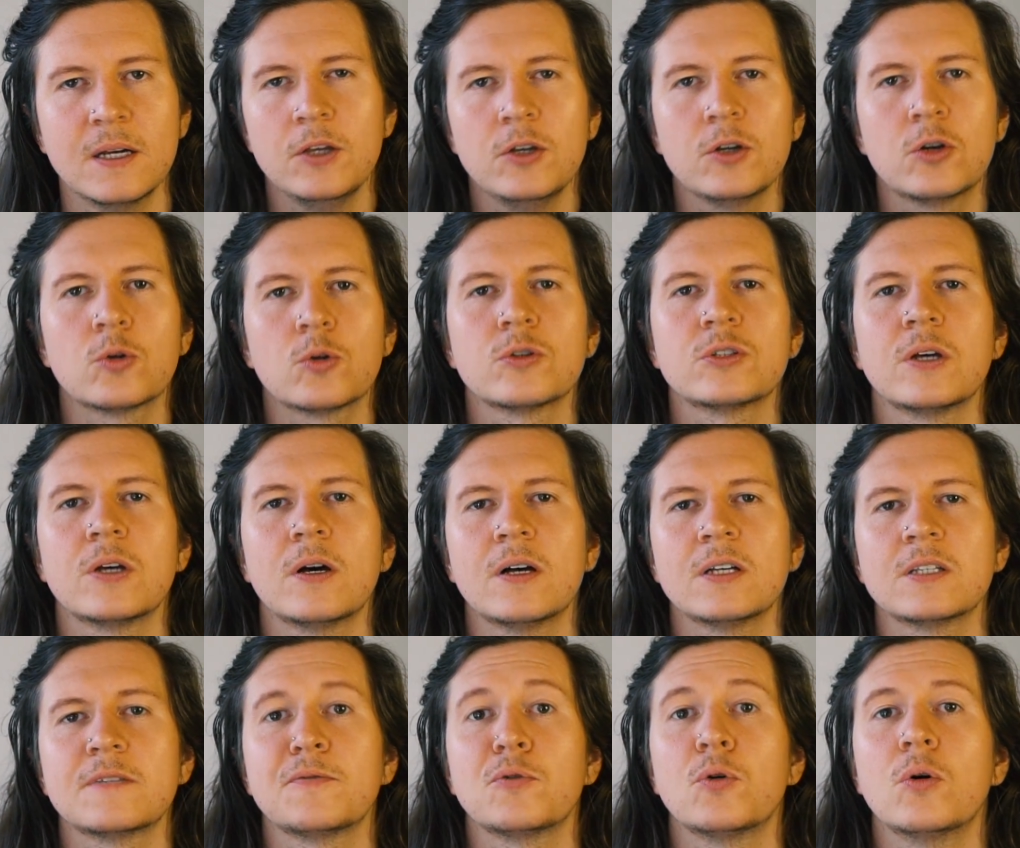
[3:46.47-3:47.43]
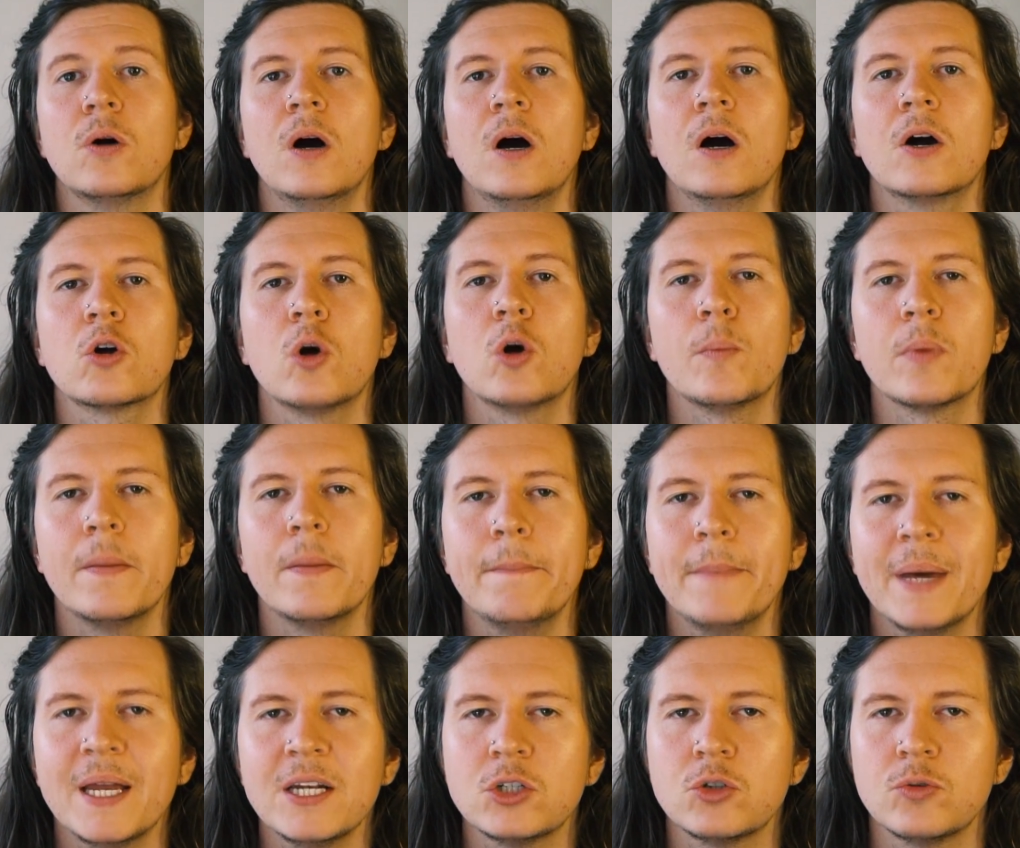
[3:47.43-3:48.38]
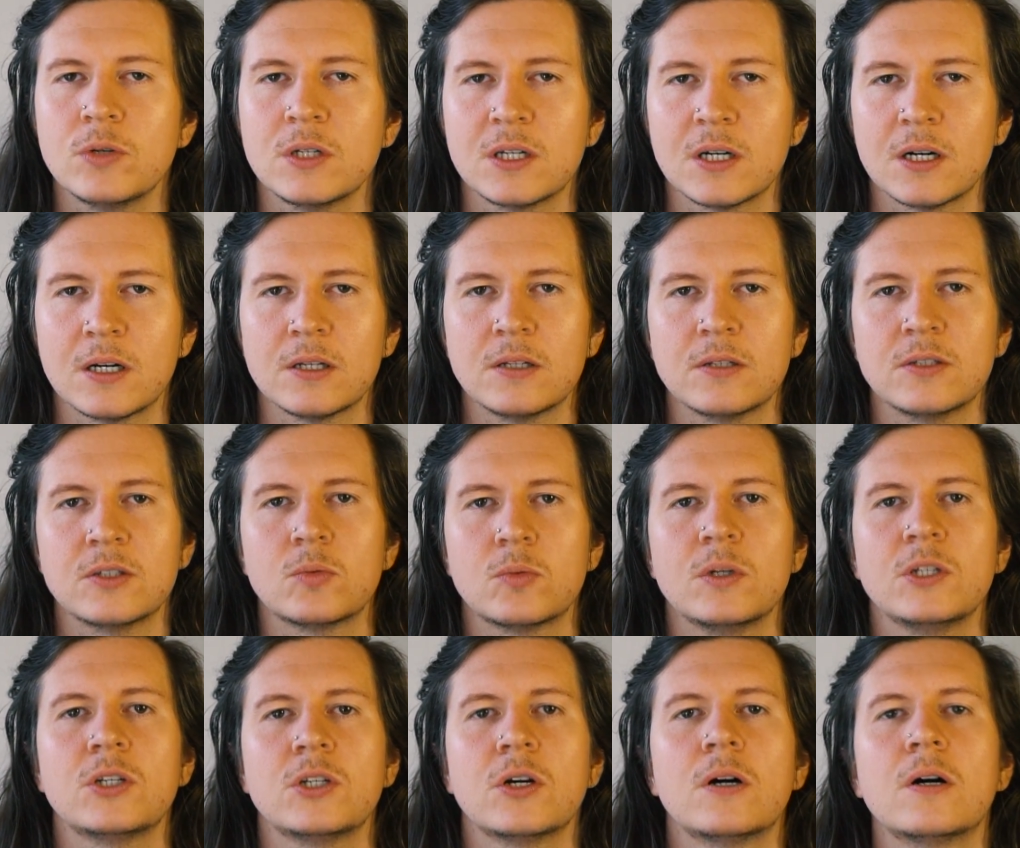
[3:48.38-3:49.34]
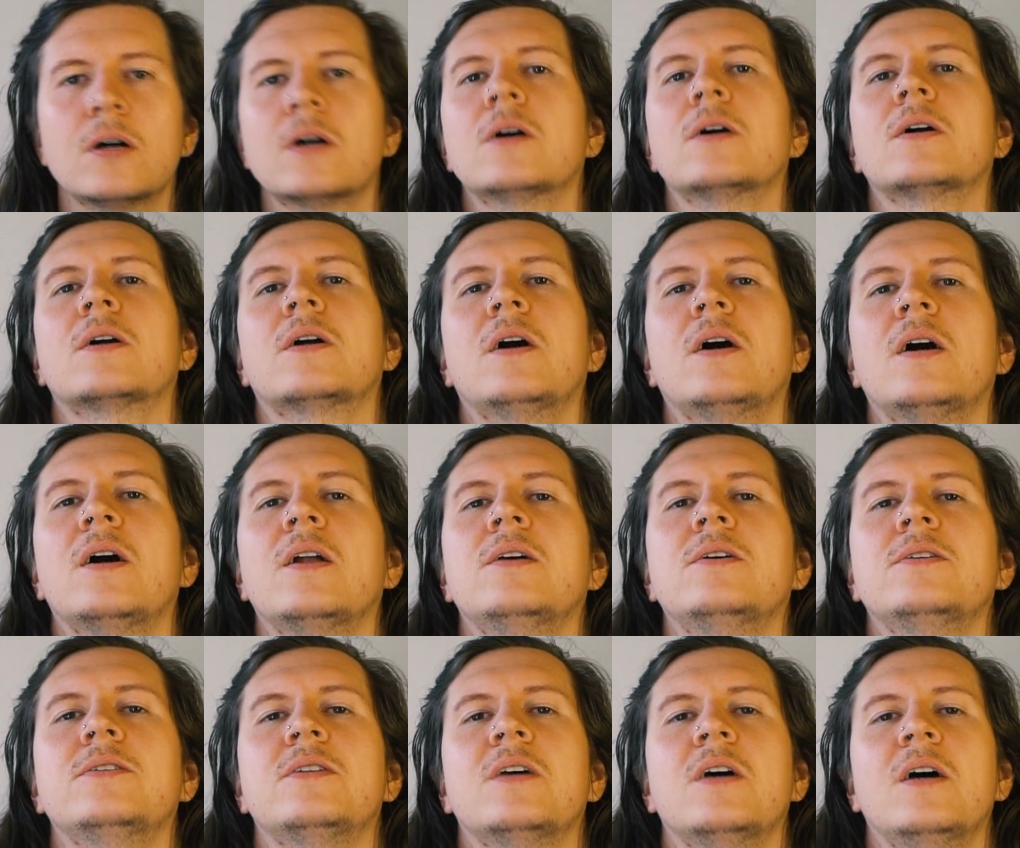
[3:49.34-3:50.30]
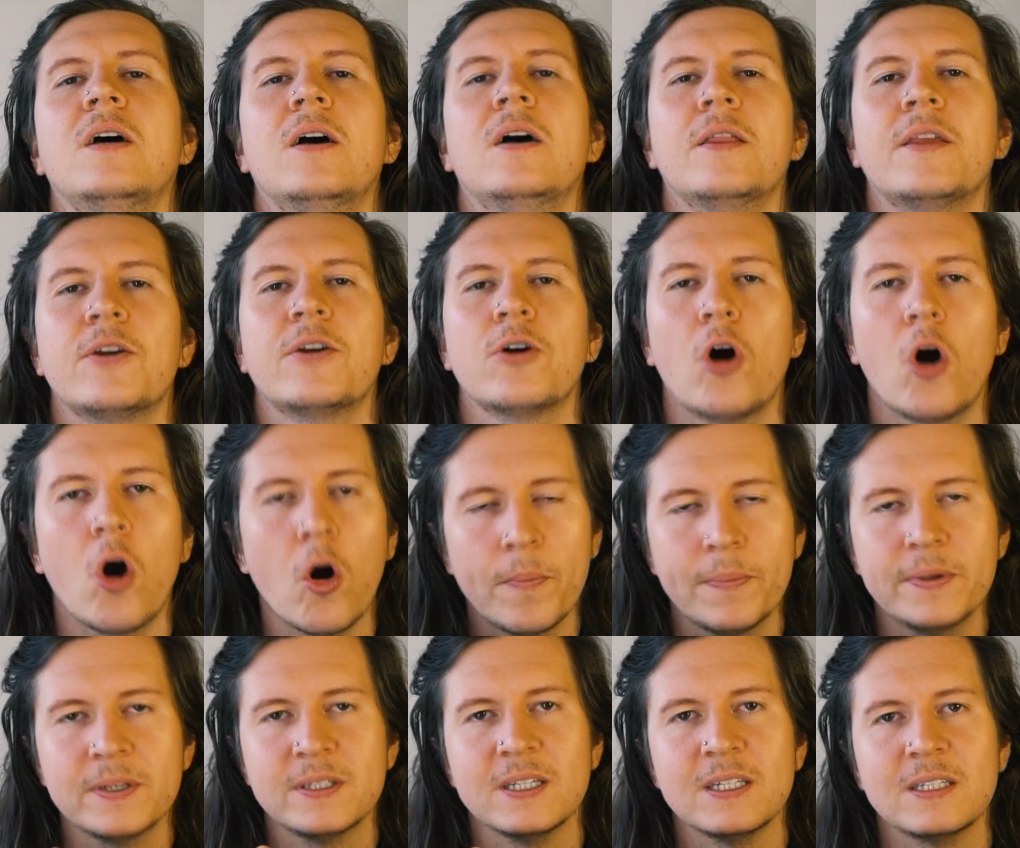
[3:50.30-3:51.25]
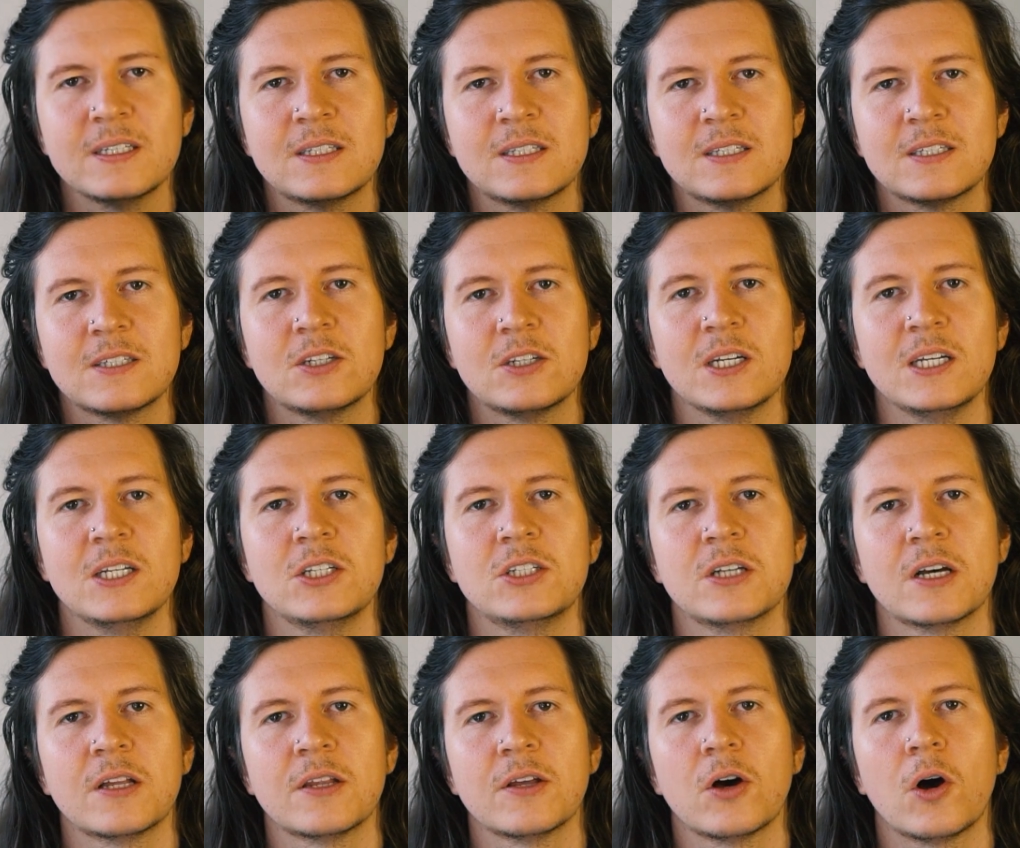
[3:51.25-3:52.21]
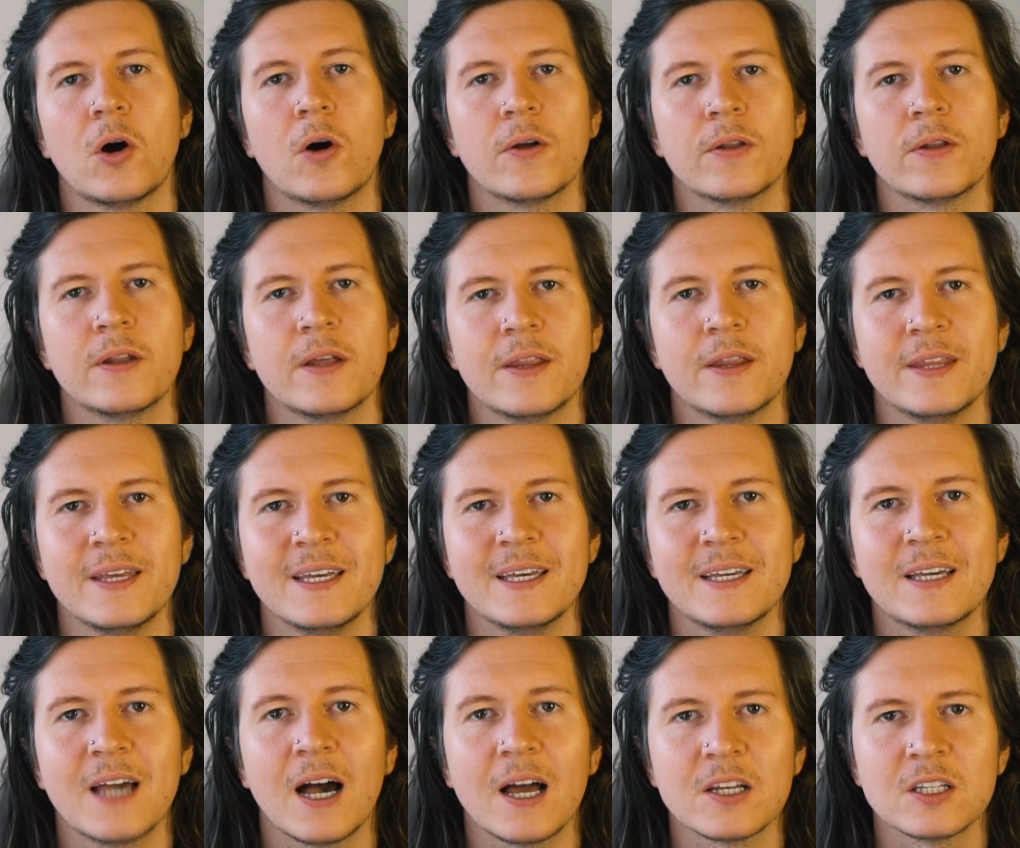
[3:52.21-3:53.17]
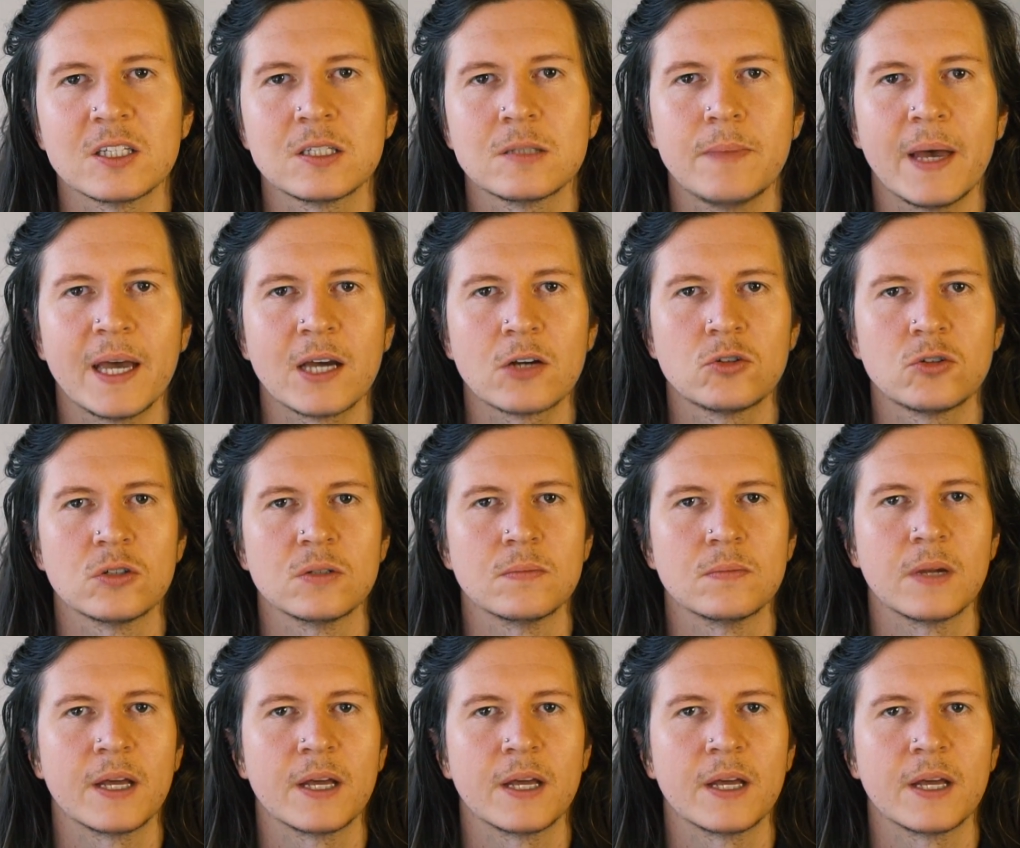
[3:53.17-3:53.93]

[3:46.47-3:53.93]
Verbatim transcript: You could also ask for complementary colors, which are colors that are opposites to each other on the color spectrum,